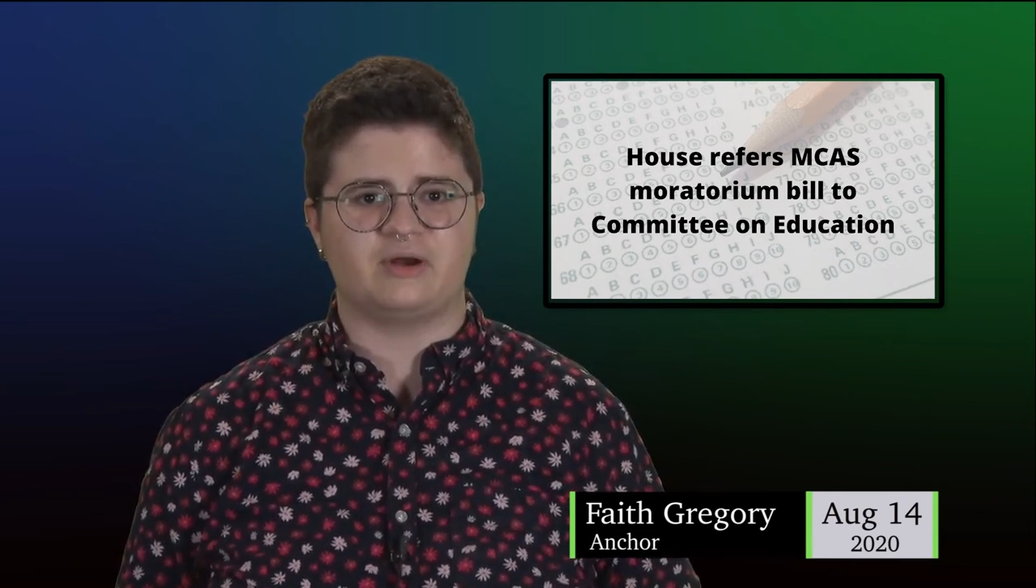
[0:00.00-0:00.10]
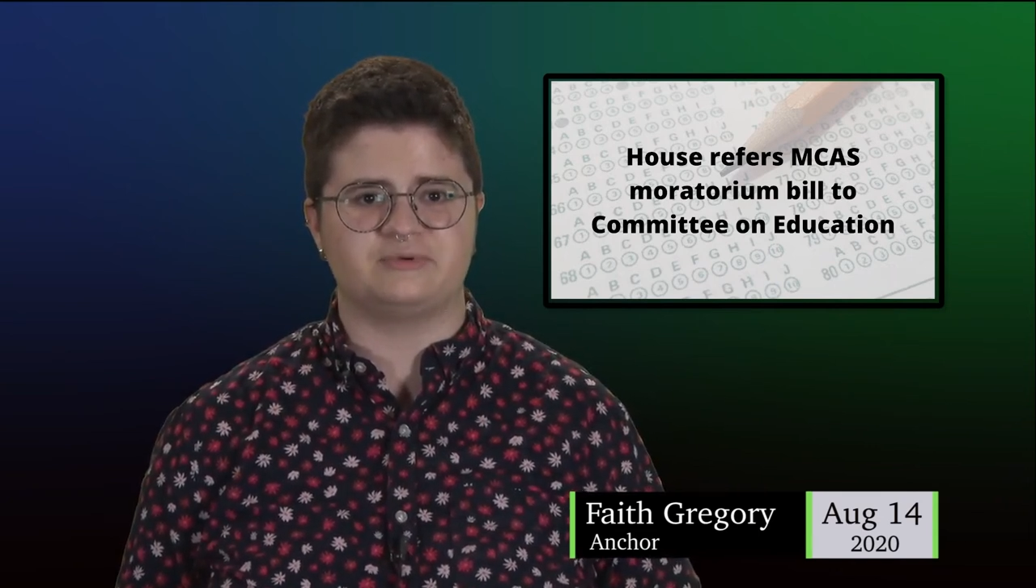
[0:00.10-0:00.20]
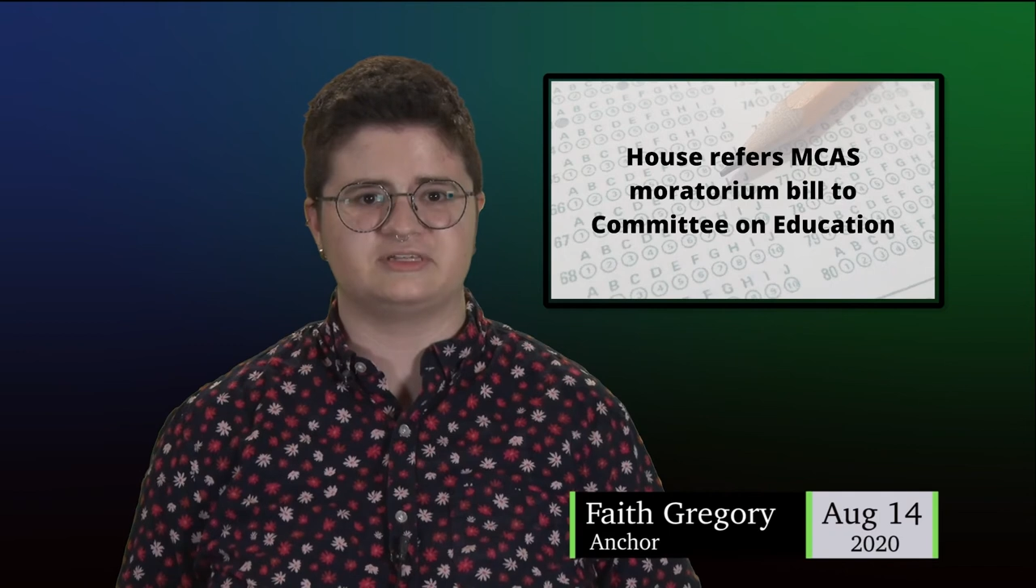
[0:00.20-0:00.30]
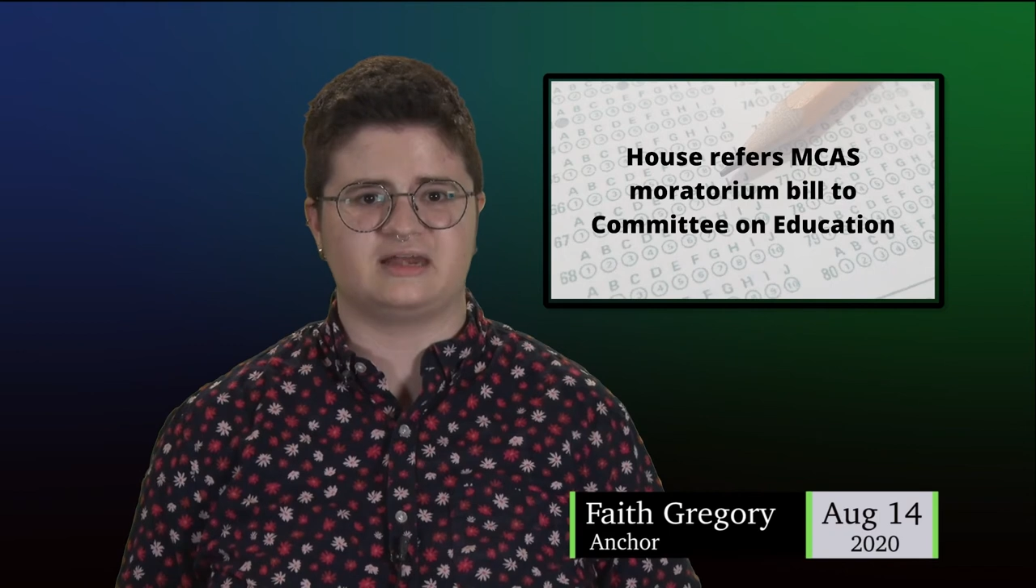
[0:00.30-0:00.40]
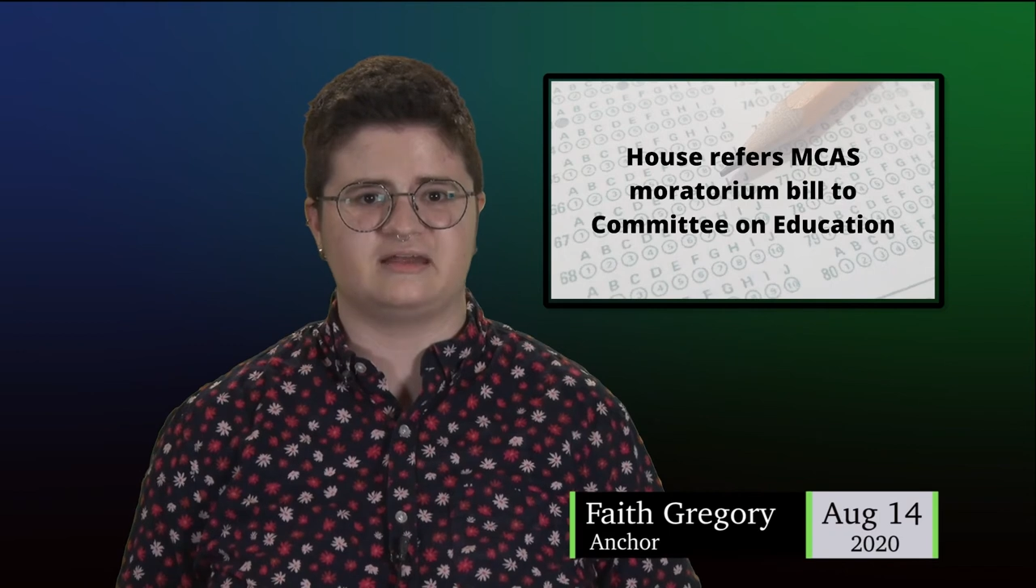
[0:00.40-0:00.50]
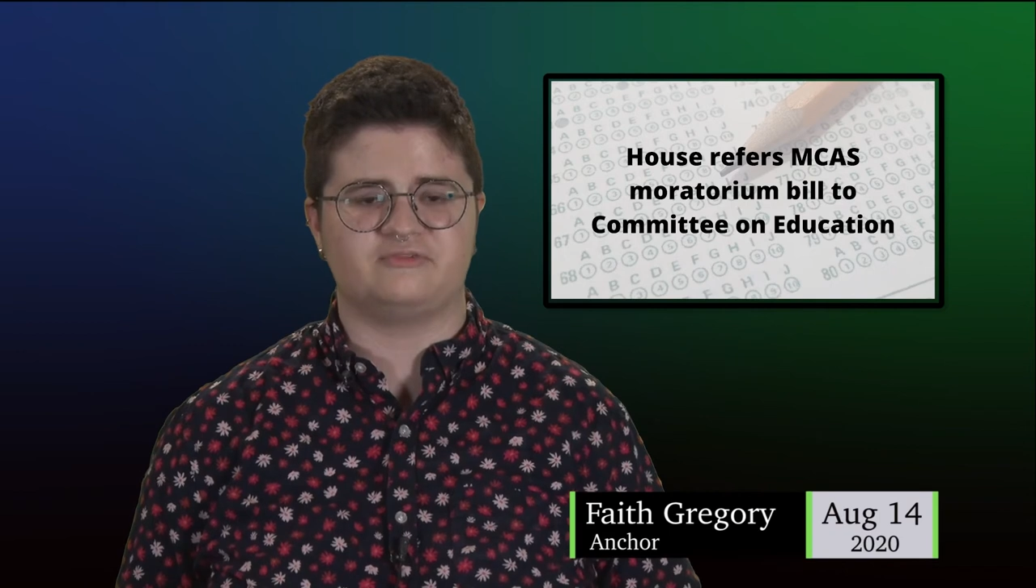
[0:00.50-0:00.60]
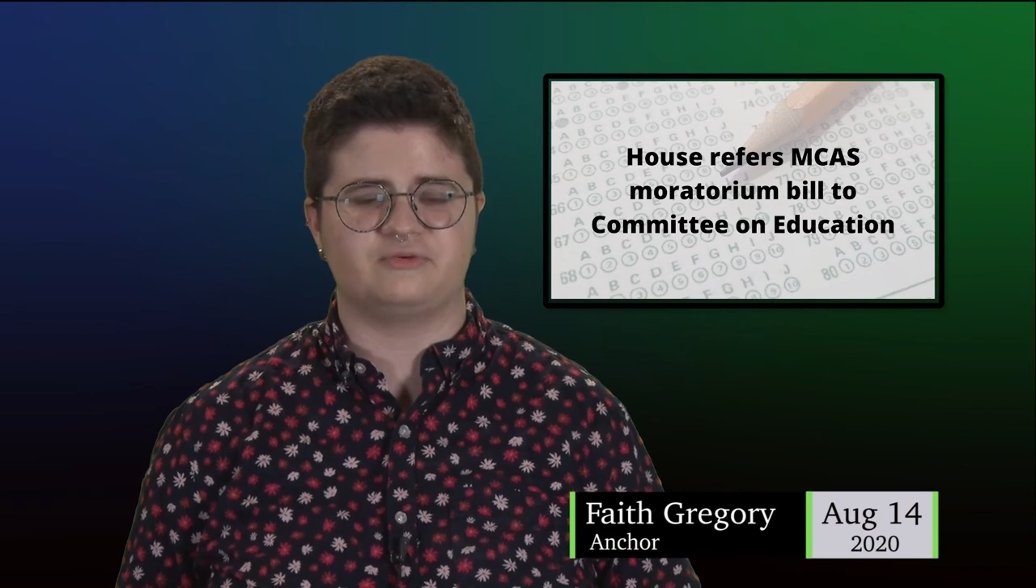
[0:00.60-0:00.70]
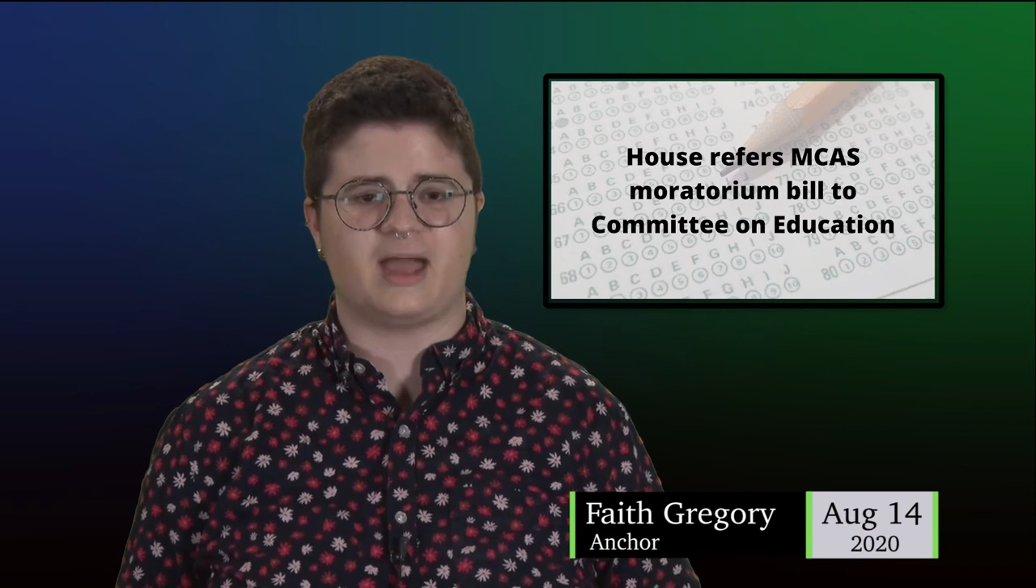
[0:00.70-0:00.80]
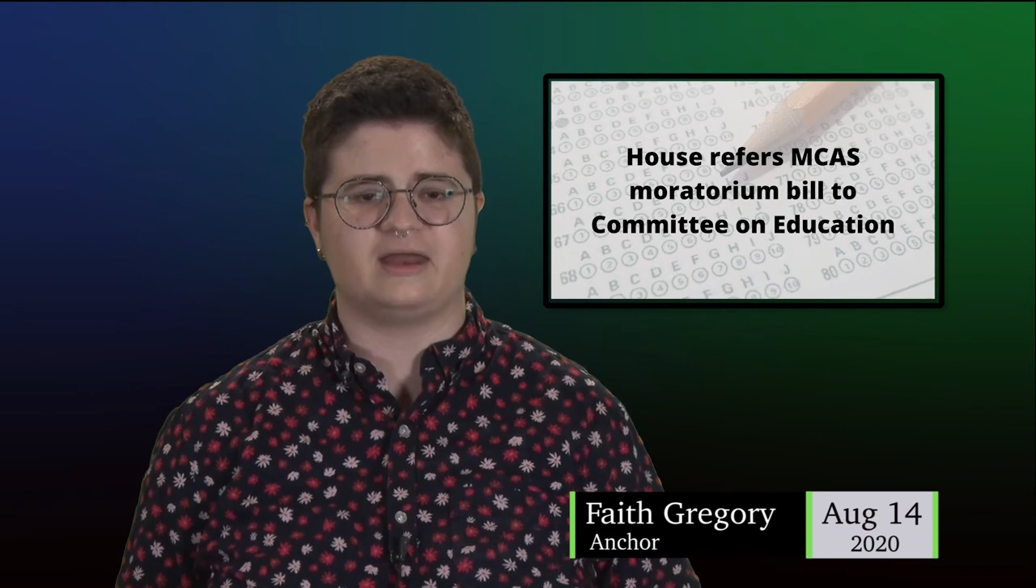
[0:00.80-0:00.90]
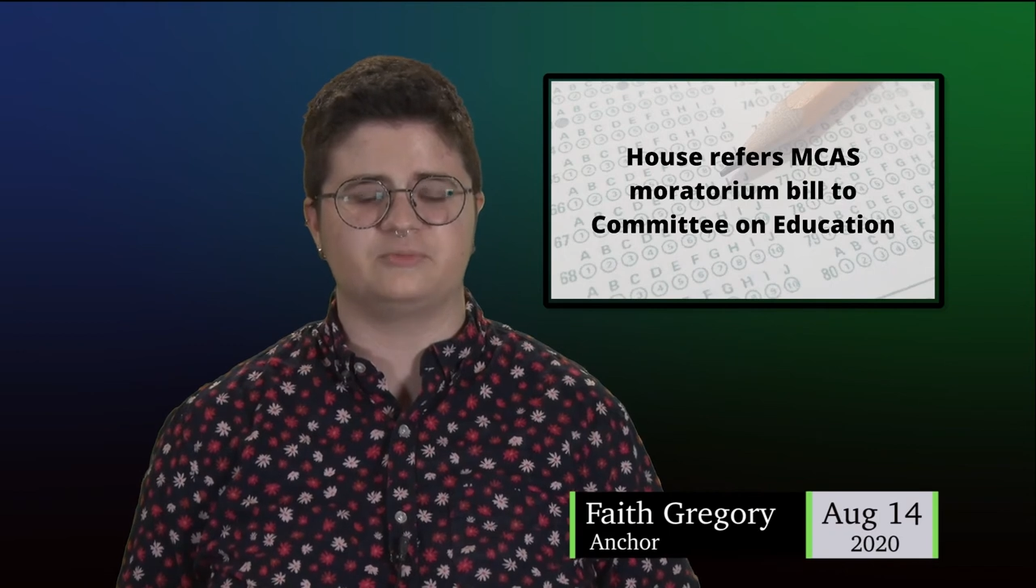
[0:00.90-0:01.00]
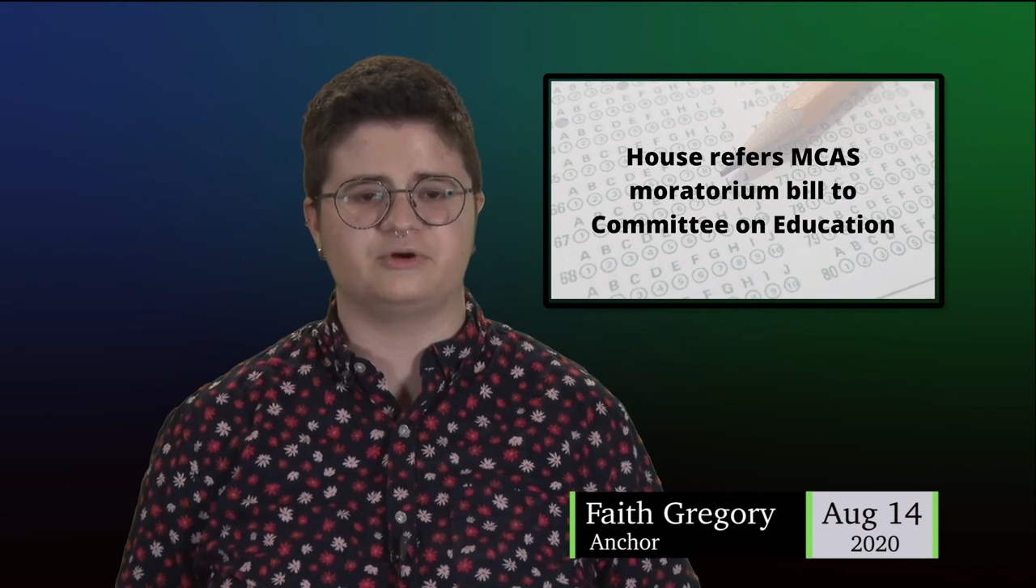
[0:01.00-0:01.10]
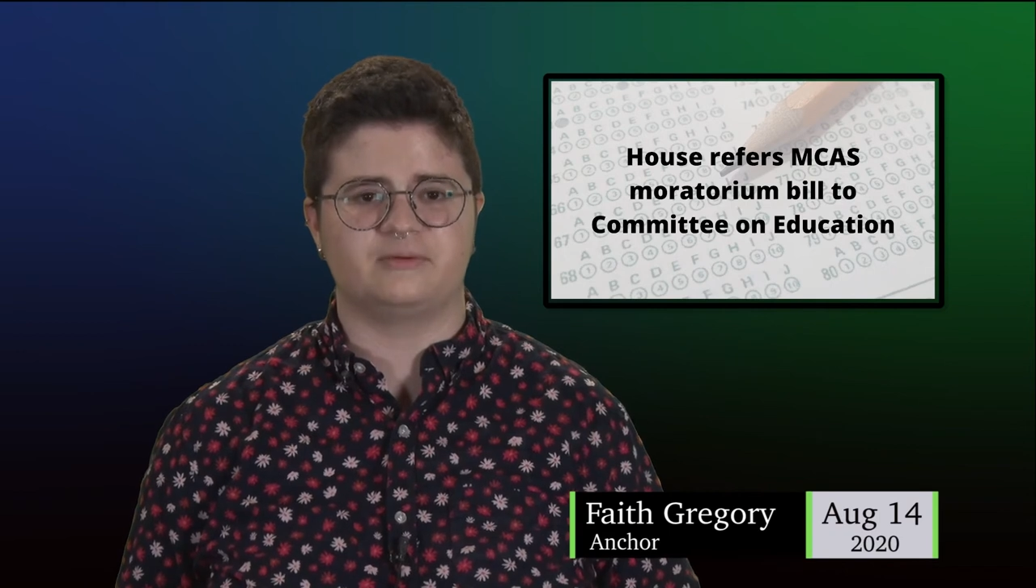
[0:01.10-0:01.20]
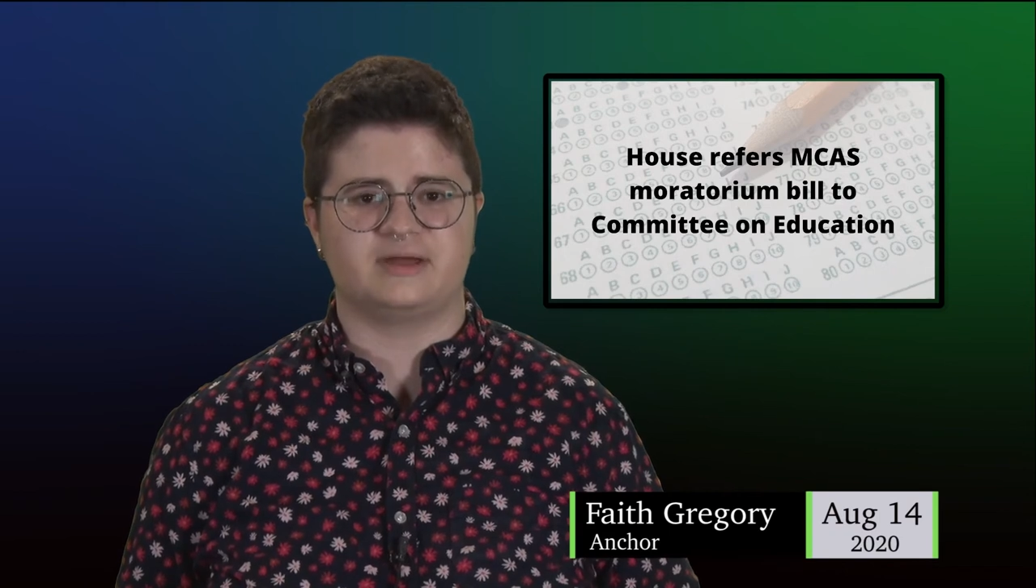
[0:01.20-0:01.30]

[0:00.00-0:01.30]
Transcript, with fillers: representative from Attleboro,